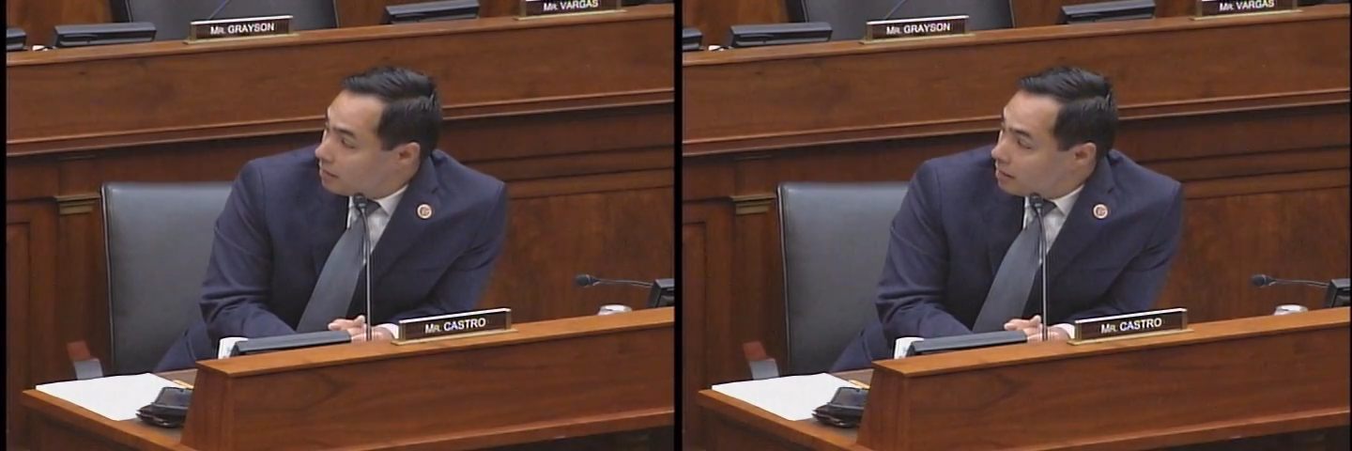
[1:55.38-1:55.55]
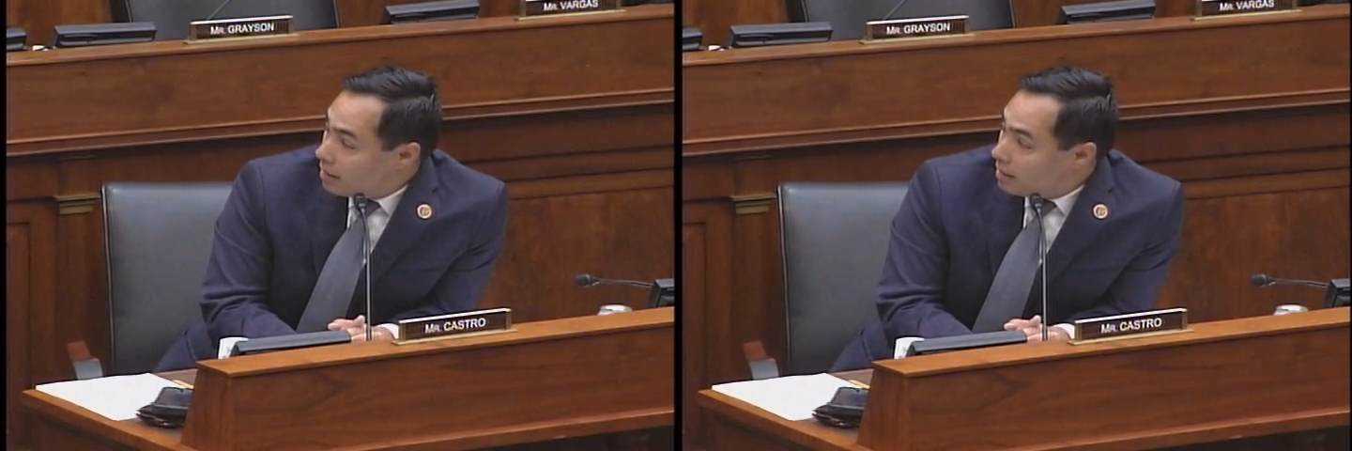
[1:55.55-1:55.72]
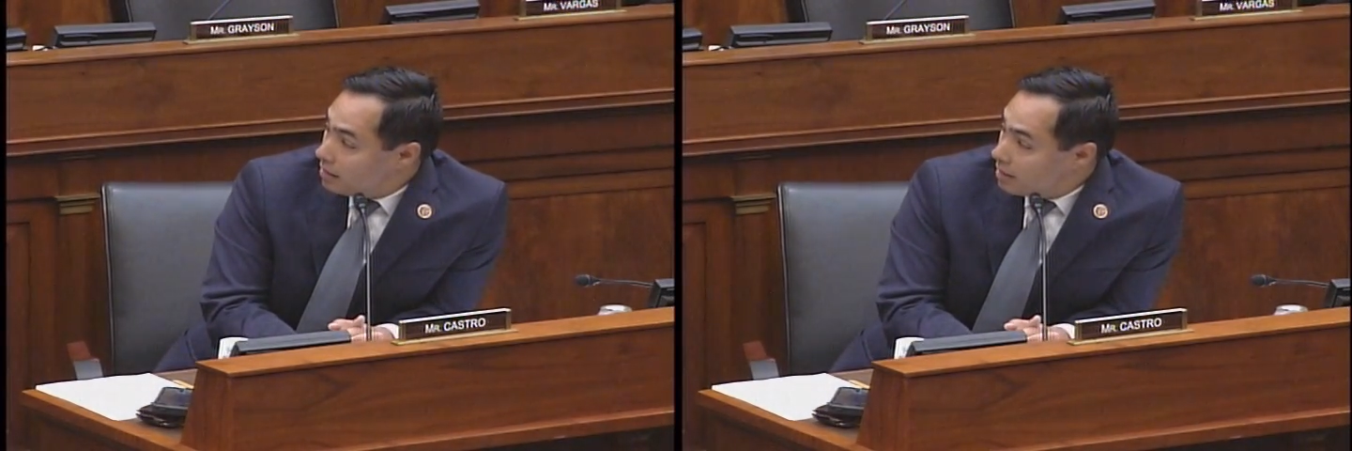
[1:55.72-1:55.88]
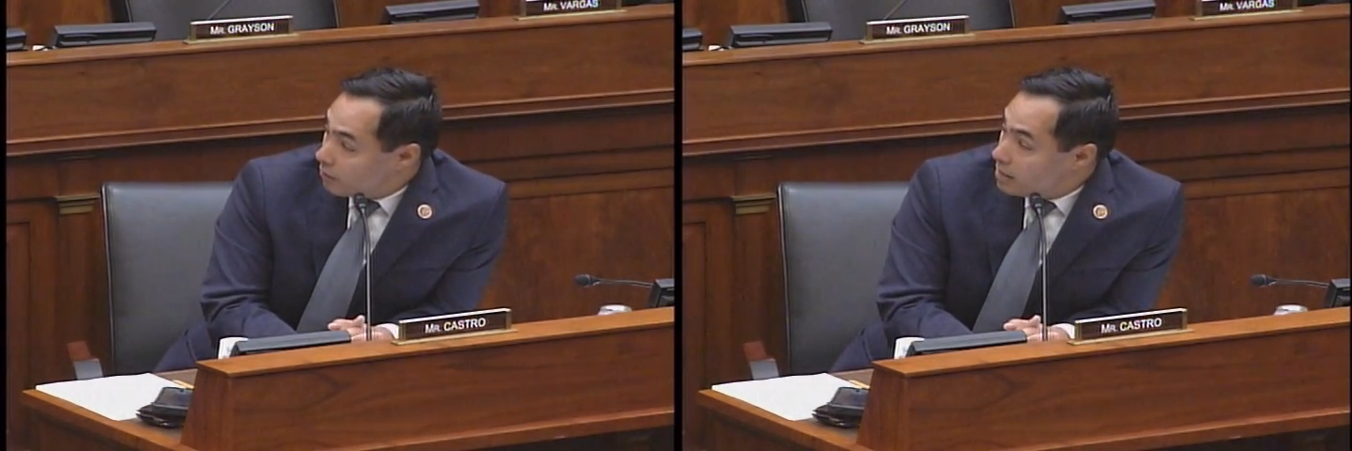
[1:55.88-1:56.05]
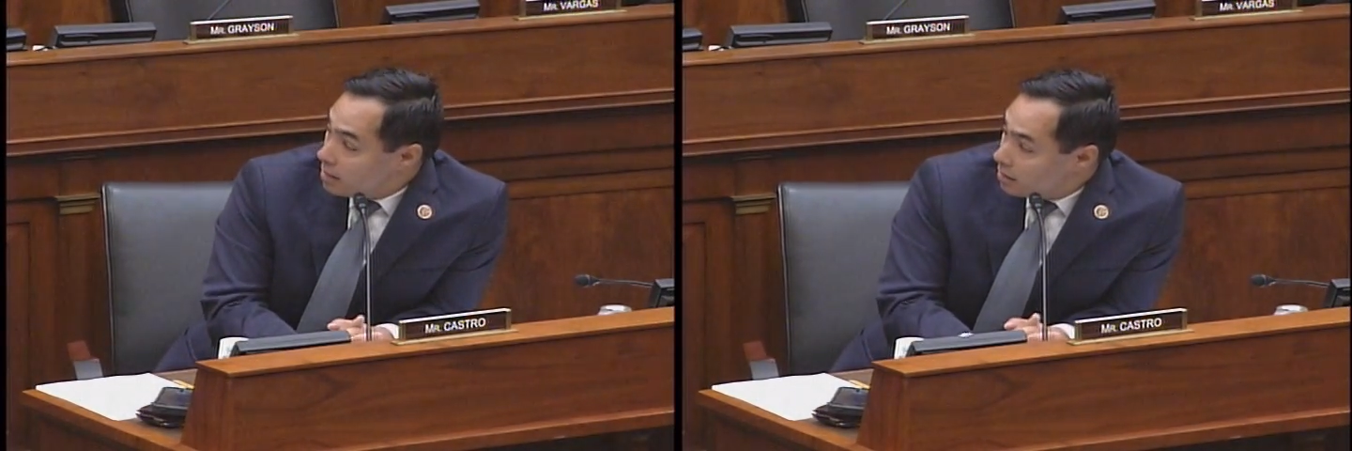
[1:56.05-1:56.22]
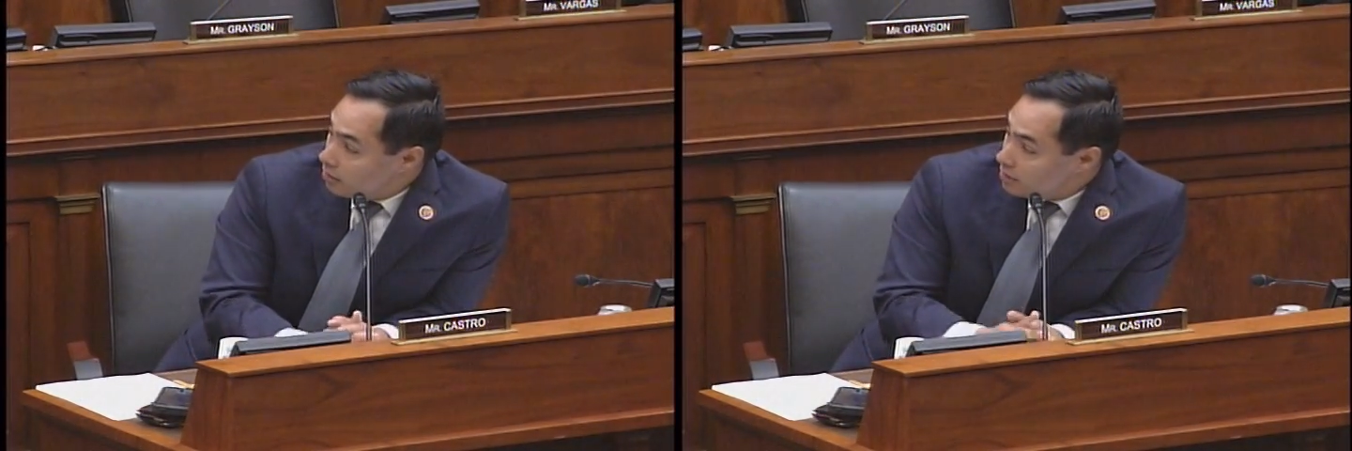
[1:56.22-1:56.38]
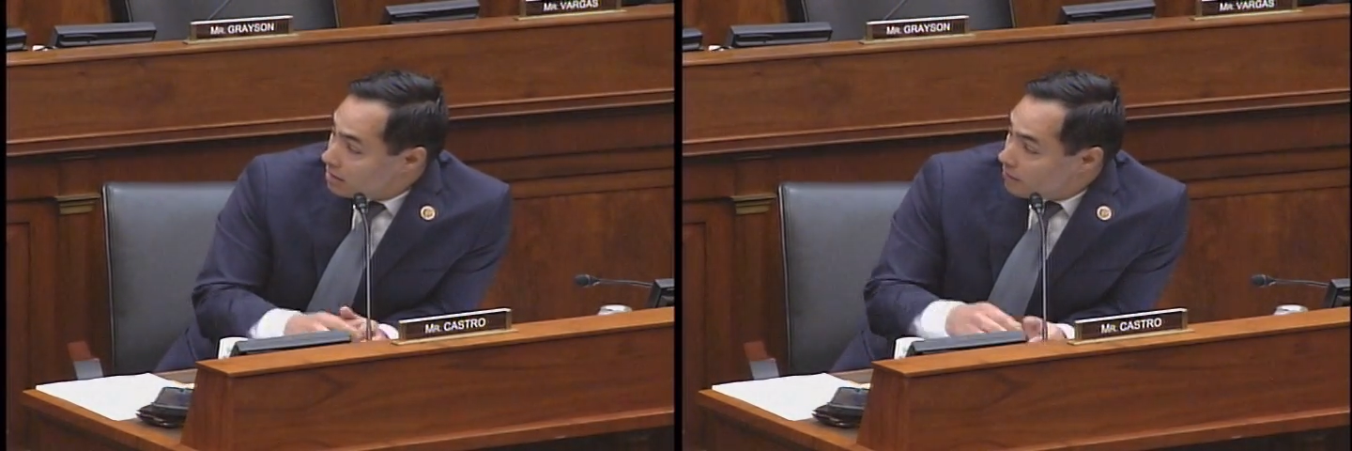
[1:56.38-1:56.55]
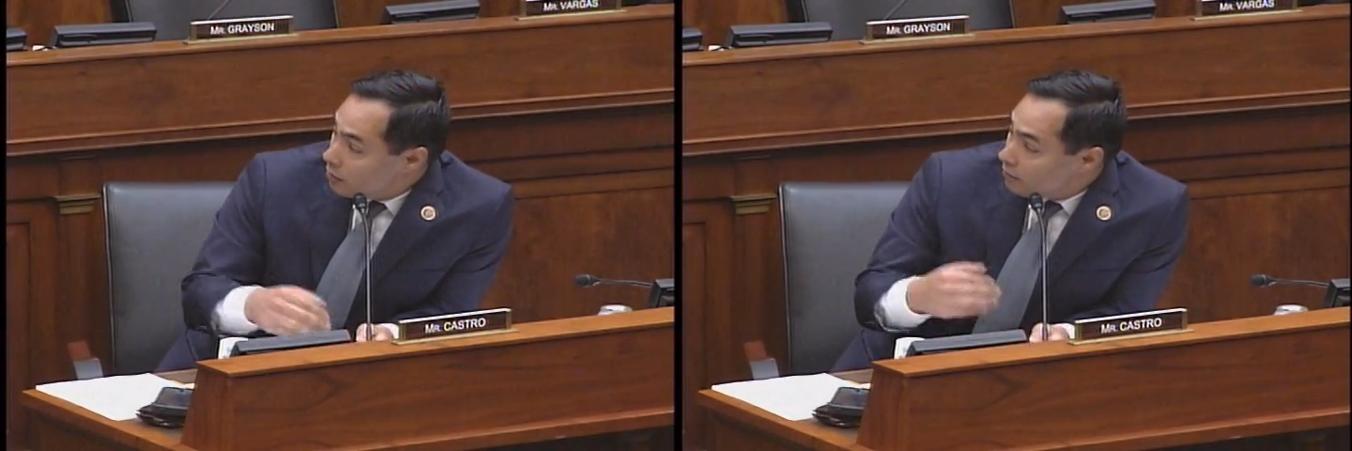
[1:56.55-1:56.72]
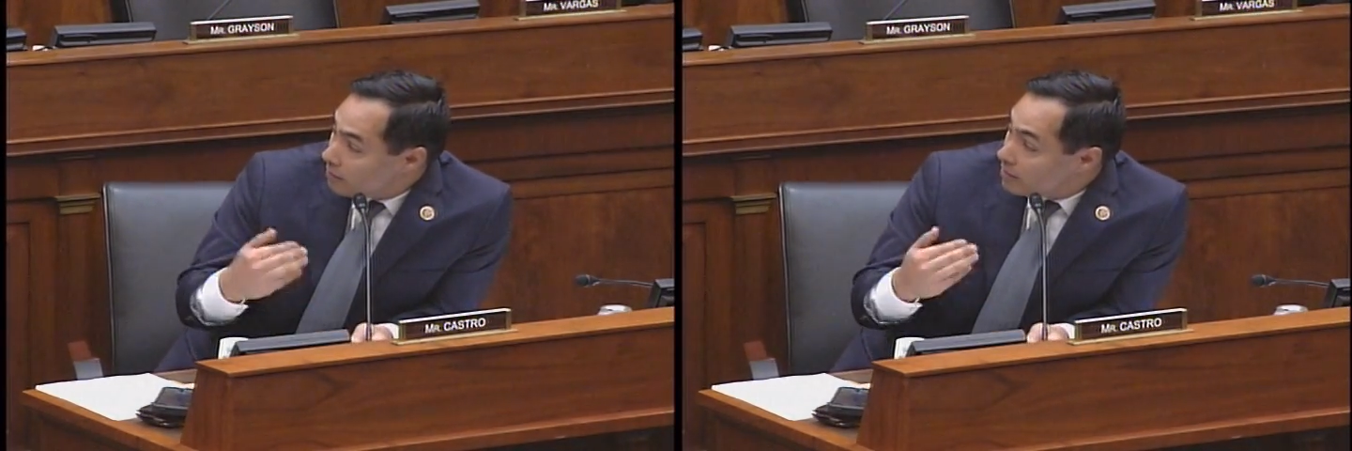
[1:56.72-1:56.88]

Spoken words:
that we include someone